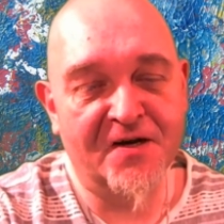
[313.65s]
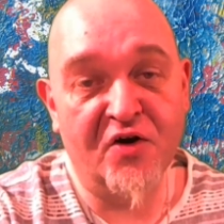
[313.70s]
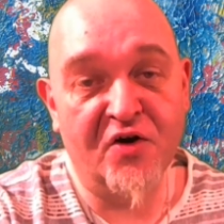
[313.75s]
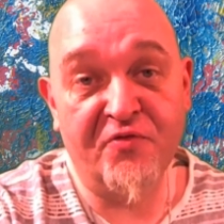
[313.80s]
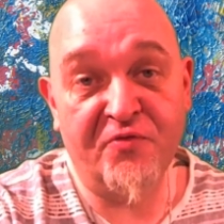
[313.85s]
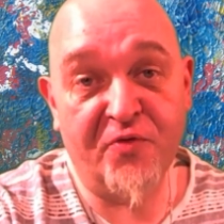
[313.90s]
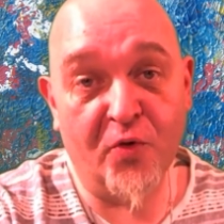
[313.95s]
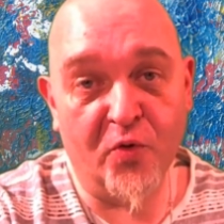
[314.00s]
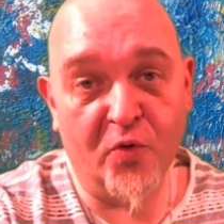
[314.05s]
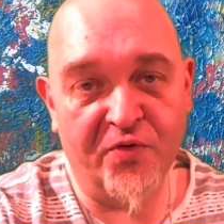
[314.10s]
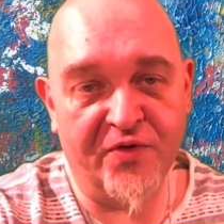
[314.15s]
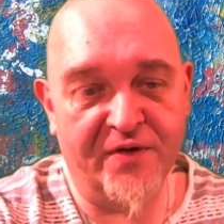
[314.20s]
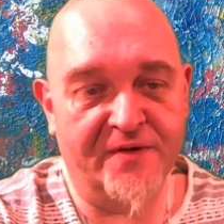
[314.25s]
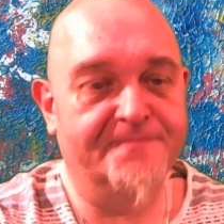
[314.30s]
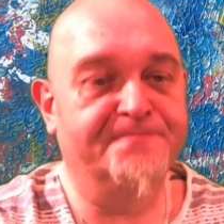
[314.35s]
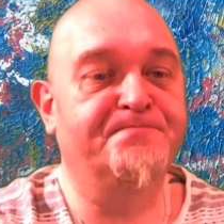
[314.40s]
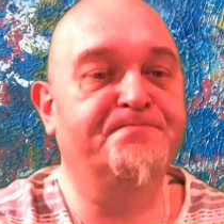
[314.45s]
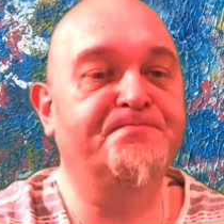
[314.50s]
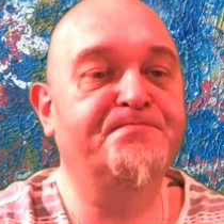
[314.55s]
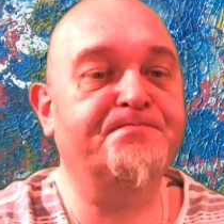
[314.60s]
Fourth,
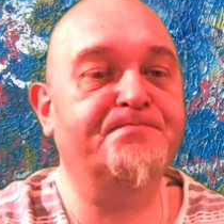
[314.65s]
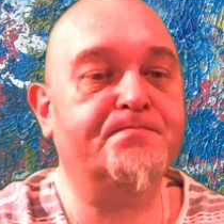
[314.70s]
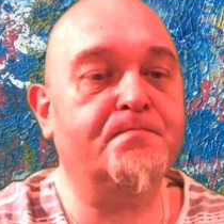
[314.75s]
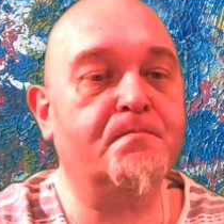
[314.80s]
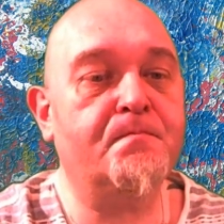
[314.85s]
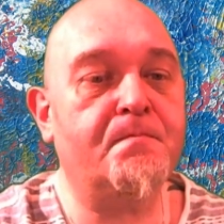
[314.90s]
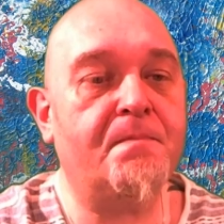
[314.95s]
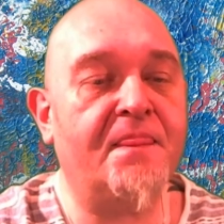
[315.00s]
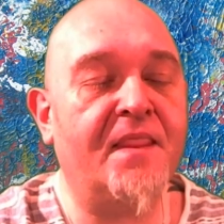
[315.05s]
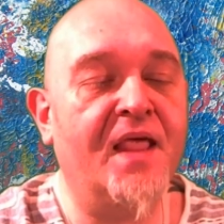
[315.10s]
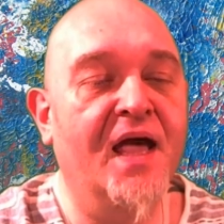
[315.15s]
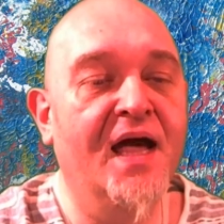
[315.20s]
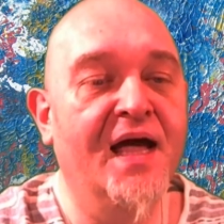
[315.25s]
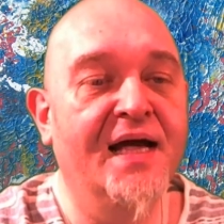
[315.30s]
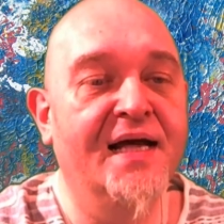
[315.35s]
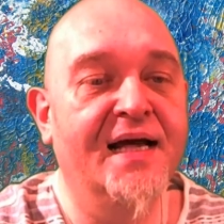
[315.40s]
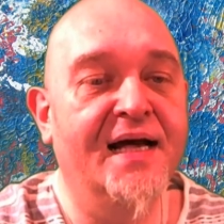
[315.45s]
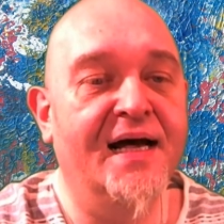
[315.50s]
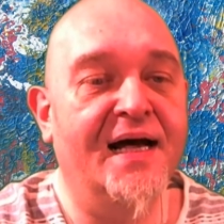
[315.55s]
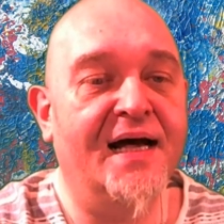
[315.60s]

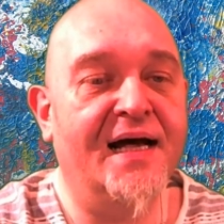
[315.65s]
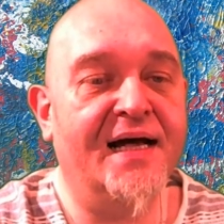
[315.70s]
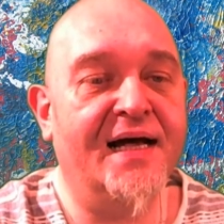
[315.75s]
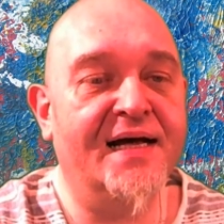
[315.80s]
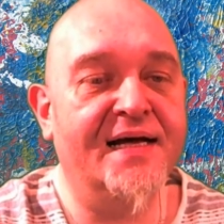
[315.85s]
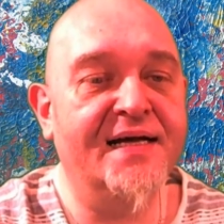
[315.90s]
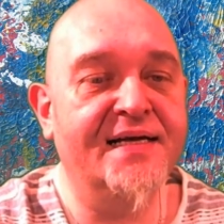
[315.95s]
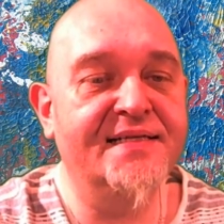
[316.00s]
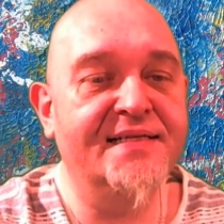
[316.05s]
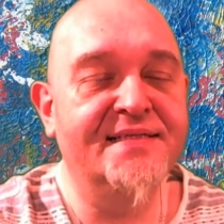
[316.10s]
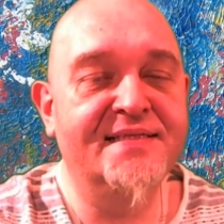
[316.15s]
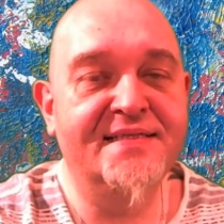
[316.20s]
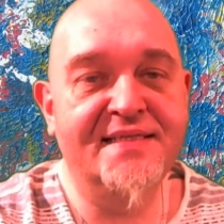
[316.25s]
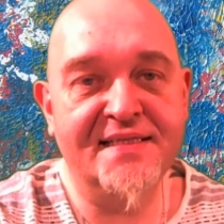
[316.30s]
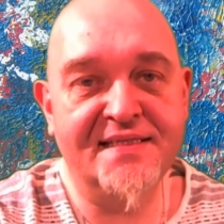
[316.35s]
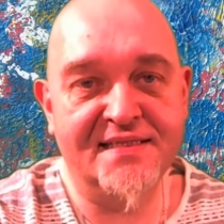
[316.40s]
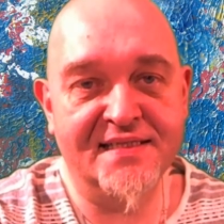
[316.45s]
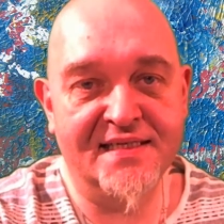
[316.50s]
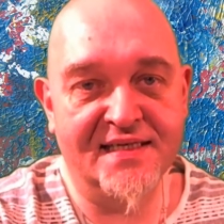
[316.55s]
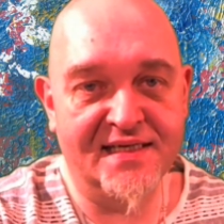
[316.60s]
I
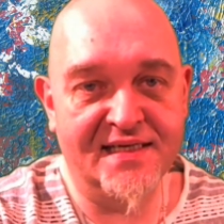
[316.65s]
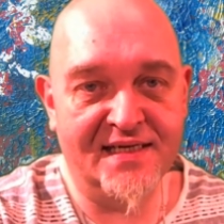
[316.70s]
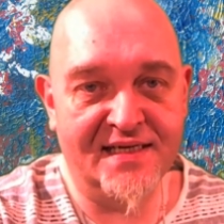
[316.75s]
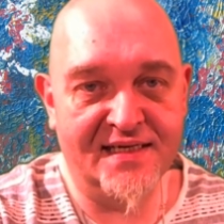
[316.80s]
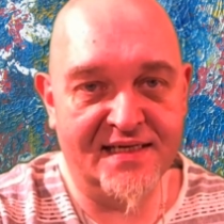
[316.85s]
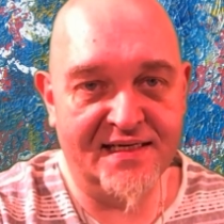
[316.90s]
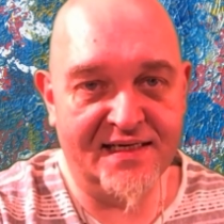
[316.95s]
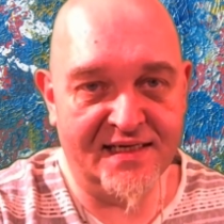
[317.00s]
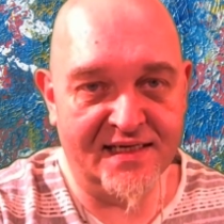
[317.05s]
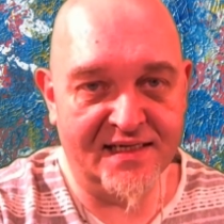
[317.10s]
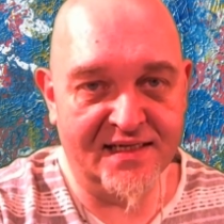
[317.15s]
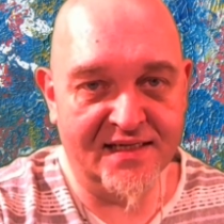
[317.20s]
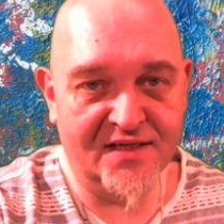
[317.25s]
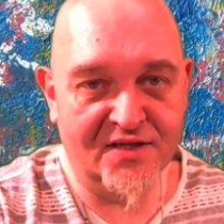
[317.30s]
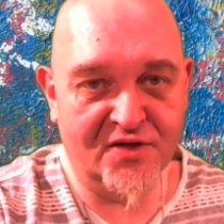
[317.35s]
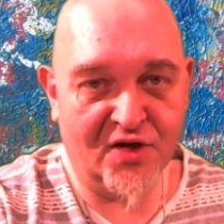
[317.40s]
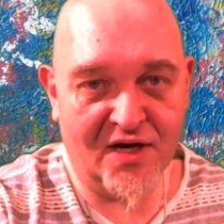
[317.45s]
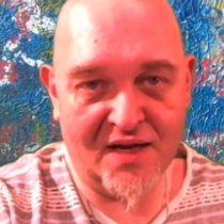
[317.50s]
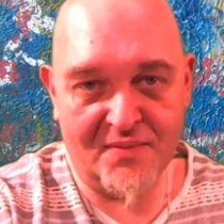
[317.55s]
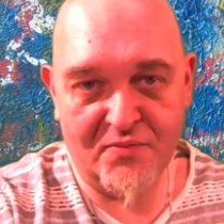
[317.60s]
did a little
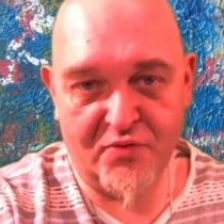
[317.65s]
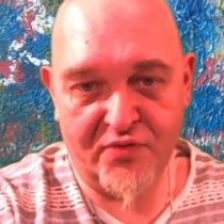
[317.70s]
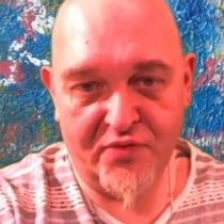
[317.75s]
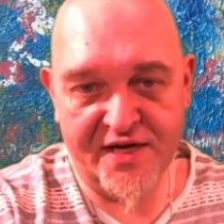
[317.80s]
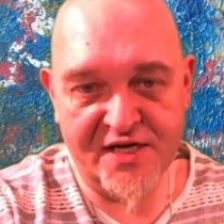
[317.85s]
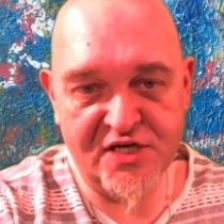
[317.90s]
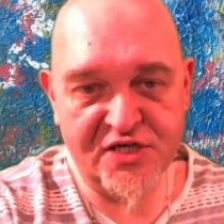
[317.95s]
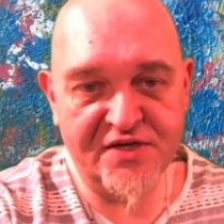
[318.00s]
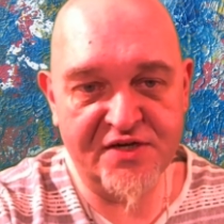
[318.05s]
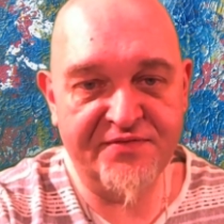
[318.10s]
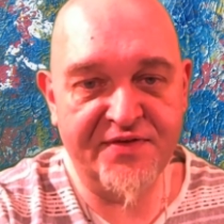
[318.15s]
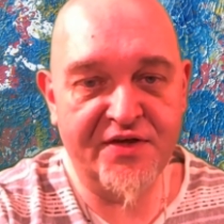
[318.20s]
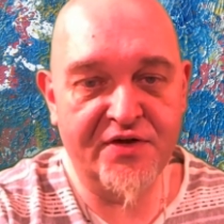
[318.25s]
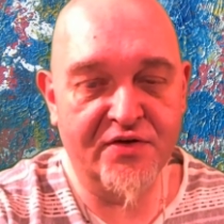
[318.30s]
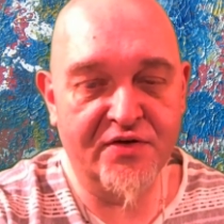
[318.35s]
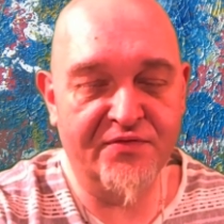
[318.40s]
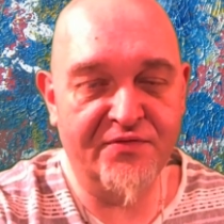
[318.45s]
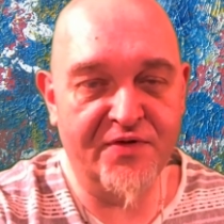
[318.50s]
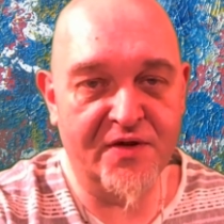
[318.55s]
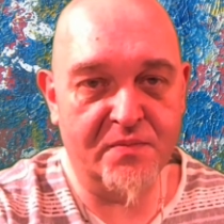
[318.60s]
collaboration
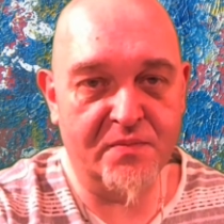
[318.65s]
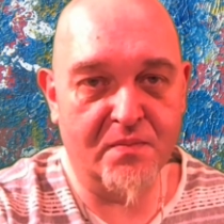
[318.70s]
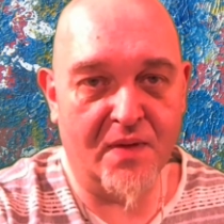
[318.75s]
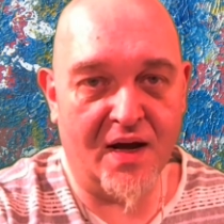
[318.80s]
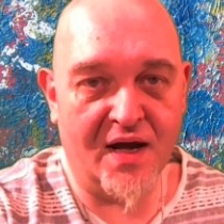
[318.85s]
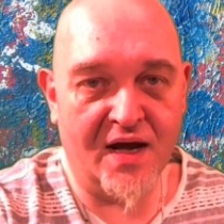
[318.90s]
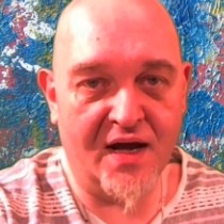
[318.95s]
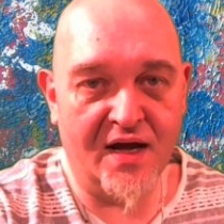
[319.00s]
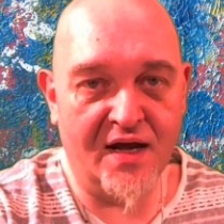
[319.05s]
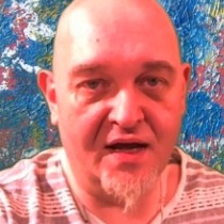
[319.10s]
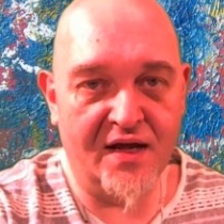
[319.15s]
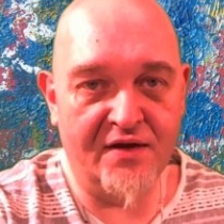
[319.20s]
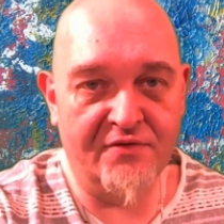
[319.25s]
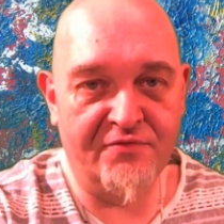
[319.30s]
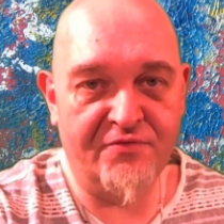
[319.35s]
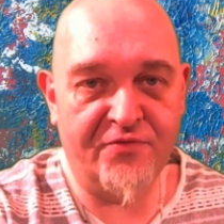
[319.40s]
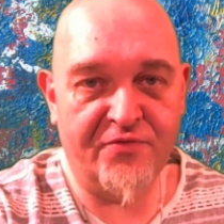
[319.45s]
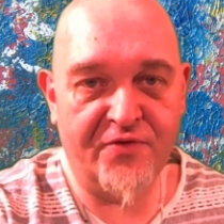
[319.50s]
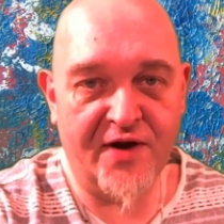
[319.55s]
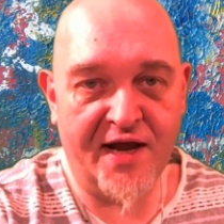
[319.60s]
video with my
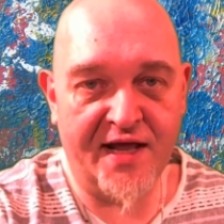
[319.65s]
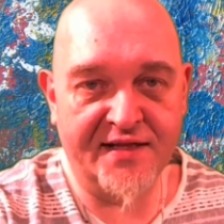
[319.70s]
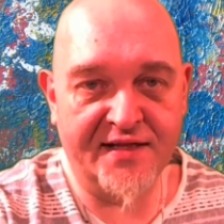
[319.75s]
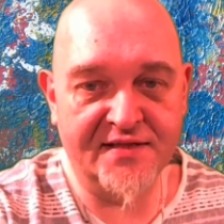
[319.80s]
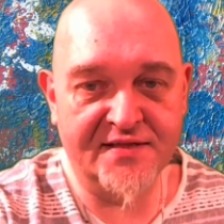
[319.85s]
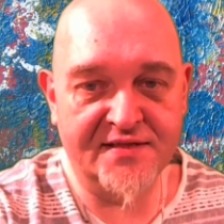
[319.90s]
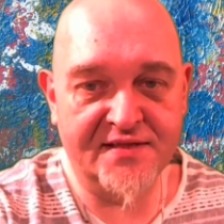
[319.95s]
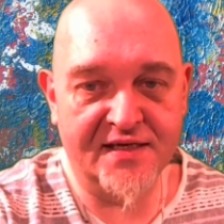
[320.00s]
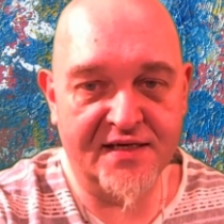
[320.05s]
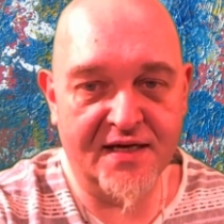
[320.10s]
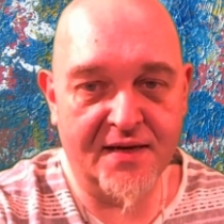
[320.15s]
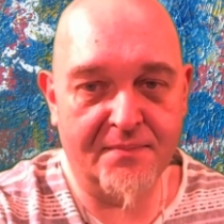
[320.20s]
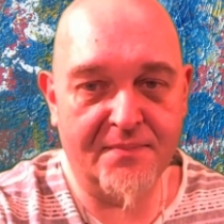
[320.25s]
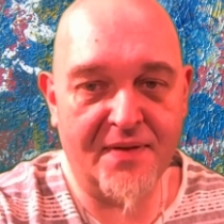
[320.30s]
friend uh,